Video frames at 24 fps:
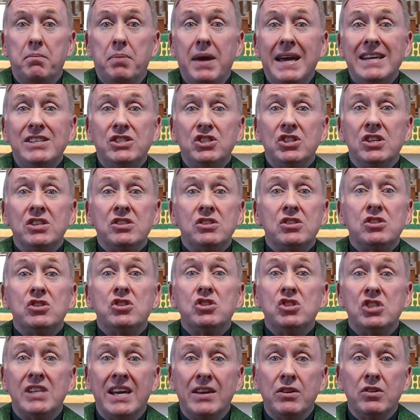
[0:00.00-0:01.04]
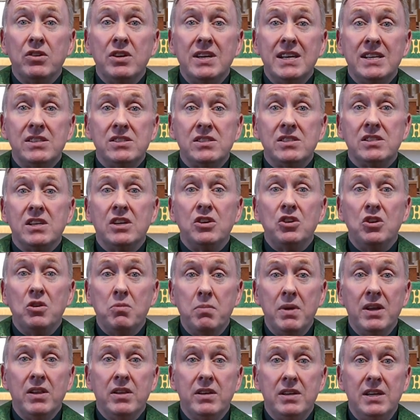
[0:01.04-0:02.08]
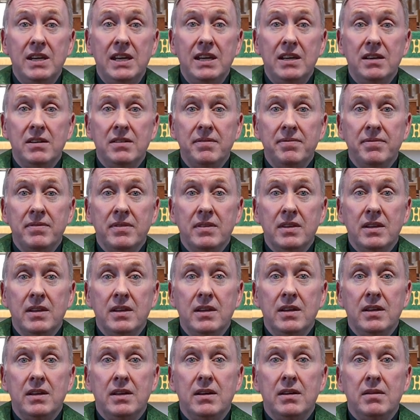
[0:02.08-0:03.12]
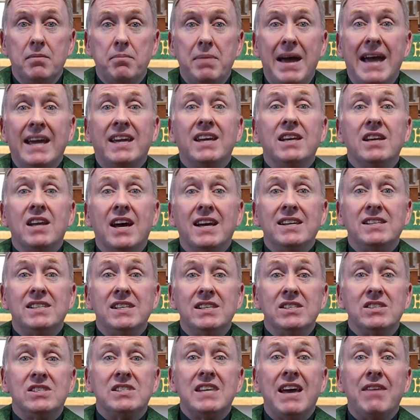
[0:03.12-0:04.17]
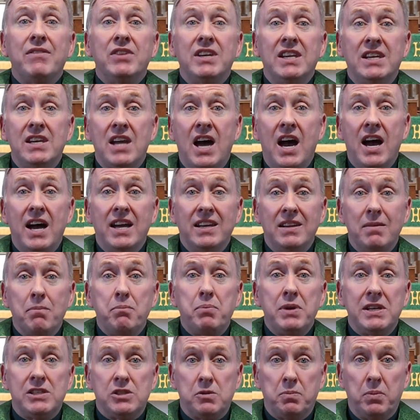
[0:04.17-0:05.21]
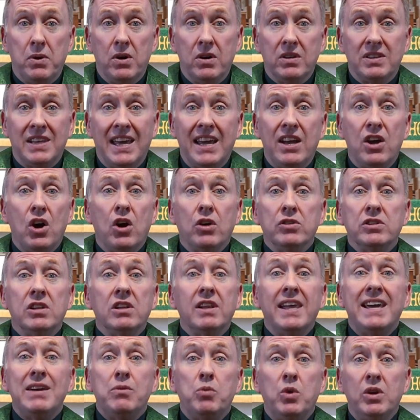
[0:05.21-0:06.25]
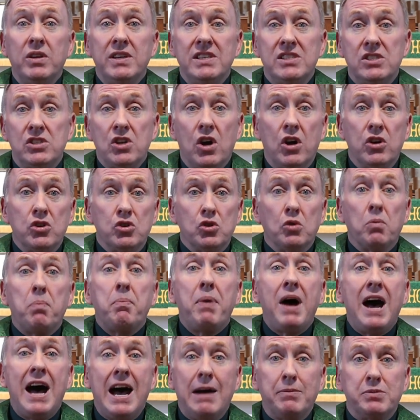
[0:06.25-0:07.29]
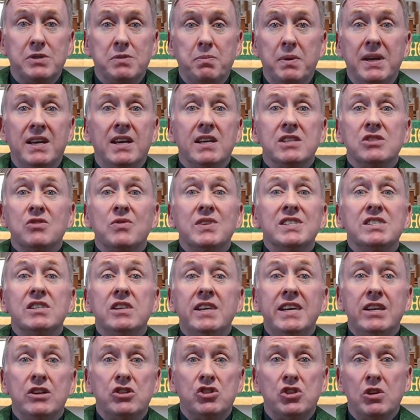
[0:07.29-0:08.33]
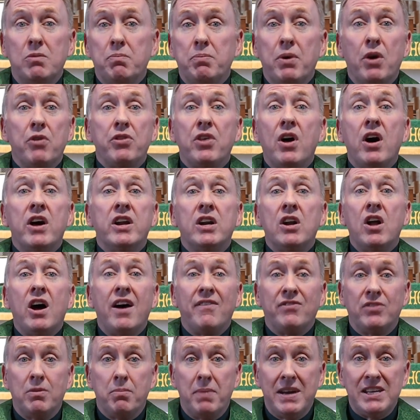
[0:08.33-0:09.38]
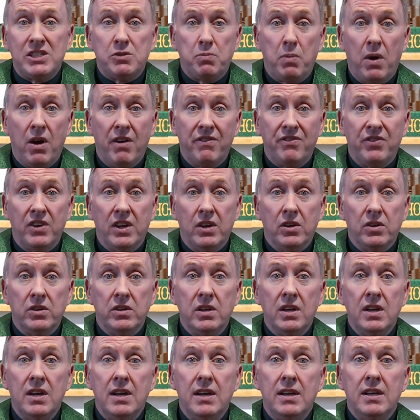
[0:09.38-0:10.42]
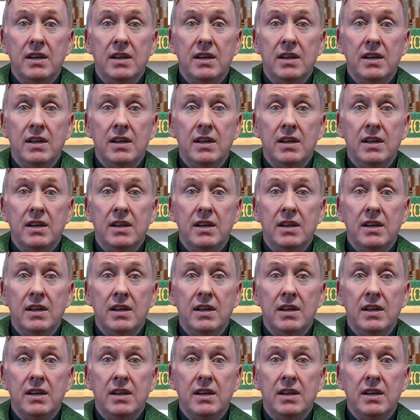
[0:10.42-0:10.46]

Patience, gentleness, and humility. Back in 1979 in Pittsburgh, they called the late Willie Stargell Pops because of his leadership both on and off the baseball field.